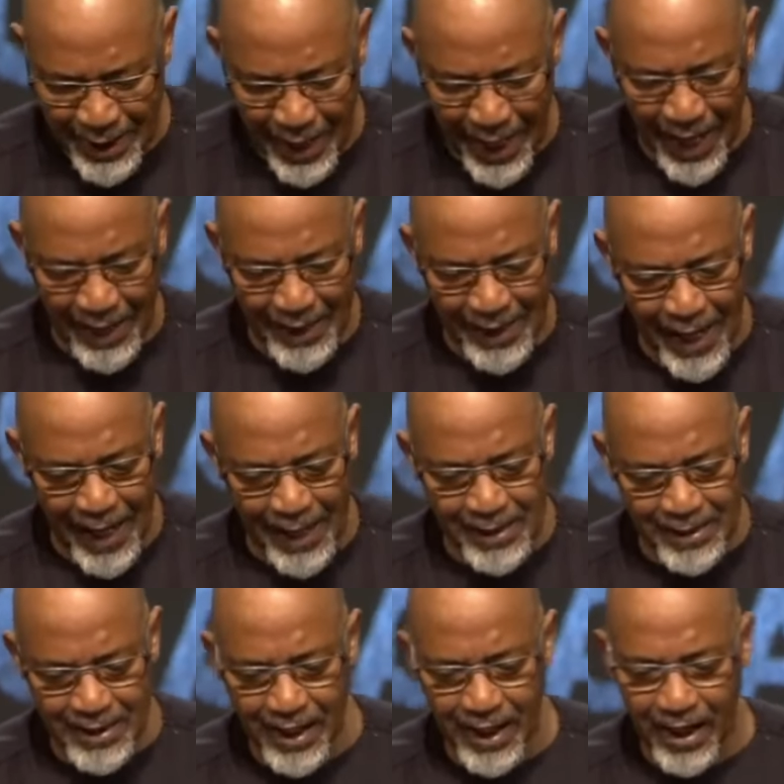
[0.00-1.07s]

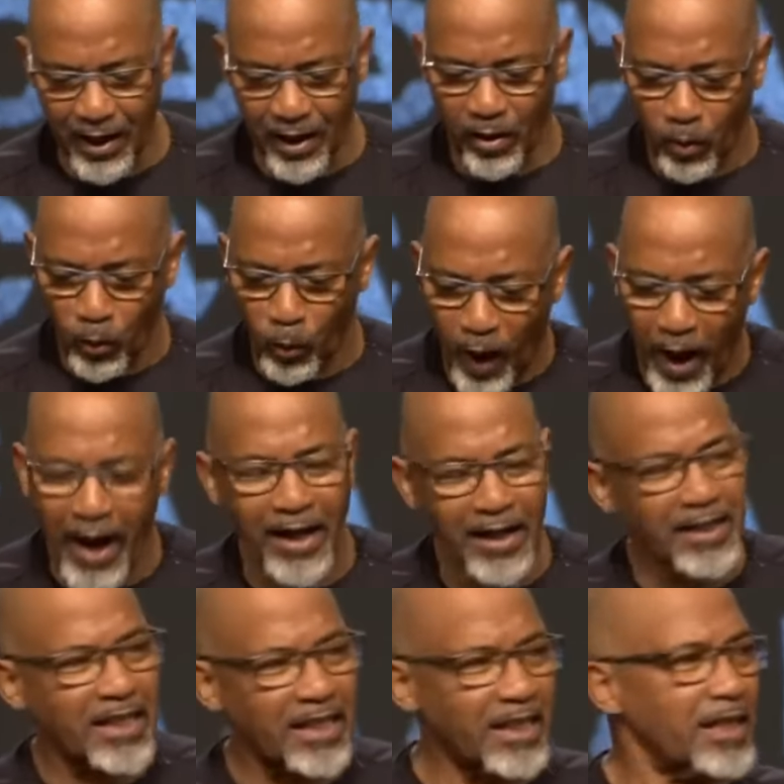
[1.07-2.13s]
And
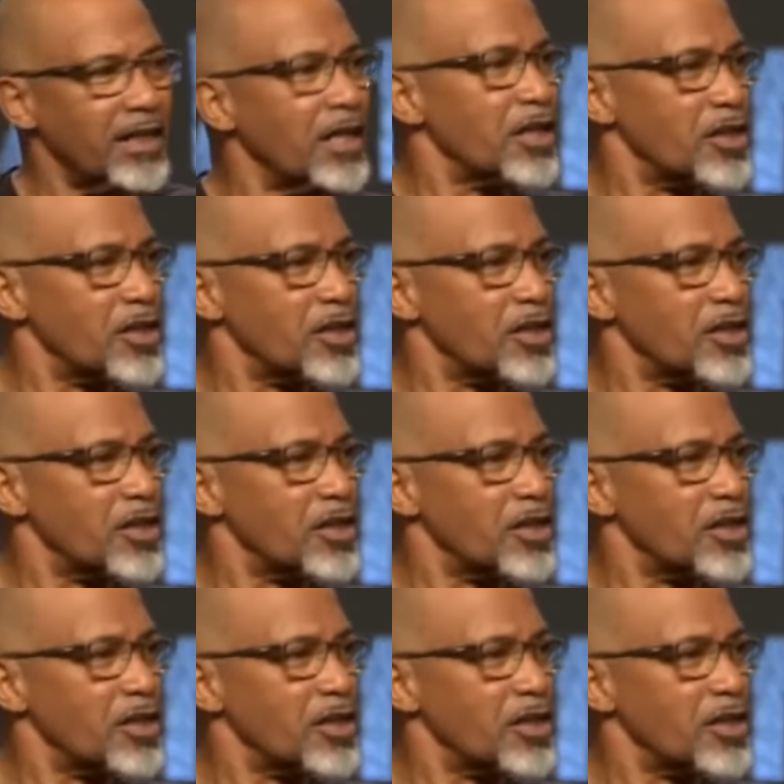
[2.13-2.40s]
while he